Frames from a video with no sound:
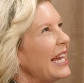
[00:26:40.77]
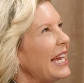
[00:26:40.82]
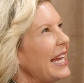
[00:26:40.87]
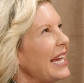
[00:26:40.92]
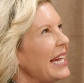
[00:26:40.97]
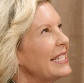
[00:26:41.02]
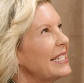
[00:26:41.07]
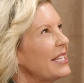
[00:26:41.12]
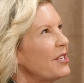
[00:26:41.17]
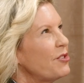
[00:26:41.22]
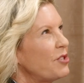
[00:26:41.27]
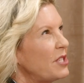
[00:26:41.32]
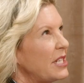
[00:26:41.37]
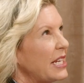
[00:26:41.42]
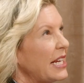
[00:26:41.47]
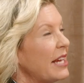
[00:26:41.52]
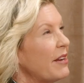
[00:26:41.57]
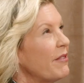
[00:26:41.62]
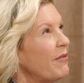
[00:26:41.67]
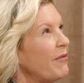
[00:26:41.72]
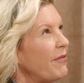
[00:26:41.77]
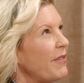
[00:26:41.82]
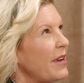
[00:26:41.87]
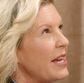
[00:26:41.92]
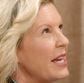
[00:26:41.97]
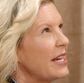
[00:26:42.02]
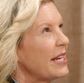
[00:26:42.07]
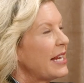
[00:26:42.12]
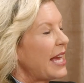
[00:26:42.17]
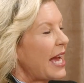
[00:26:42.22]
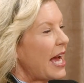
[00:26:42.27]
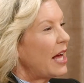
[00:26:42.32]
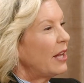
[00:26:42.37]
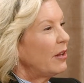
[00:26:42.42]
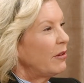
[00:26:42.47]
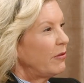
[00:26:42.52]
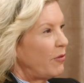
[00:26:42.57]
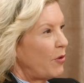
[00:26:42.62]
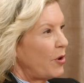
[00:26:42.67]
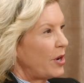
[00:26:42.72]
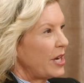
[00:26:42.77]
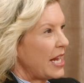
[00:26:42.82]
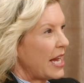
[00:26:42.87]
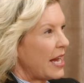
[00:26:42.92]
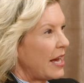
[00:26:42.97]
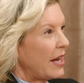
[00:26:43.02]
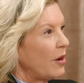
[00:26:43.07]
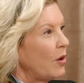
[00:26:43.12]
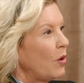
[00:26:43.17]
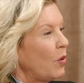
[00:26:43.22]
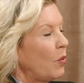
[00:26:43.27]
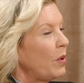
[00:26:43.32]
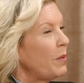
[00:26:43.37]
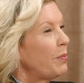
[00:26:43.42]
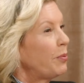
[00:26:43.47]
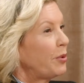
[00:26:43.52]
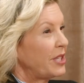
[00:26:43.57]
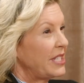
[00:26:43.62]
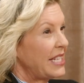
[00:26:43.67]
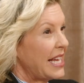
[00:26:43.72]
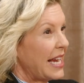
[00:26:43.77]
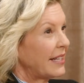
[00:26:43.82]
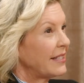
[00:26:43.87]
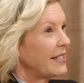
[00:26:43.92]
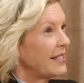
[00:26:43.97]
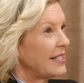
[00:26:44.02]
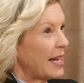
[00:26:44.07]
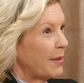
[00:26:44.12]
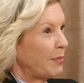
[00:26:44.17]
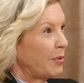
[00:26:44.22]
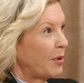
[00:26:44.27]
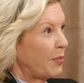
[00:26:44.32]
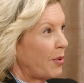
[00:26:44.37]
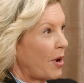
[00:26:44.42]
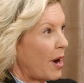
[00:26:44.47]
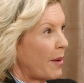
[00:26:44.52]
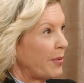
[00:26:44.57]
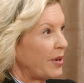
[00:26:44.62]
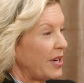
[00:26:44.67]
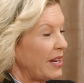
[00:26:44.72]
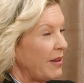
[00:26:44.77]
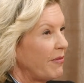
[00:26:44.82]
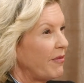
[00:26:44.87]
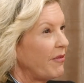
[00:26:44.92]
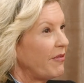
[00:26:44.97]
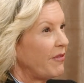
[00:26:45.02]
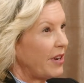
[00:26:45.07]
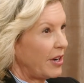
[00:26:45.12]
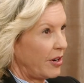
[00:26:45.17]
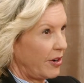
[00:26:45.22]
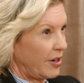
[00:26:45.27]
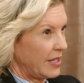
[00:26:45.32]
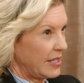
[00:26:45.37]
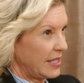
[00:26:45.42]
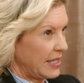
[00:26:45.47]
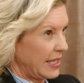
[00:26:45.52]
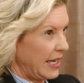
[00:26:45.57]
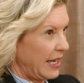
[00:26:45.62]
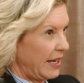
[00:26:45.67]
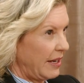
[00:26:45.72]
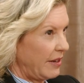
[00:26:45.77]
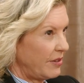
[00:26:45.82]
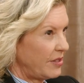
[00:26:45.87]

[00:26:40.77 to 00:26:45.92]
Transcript: It's interesting. In California, we protect separate property vigorously.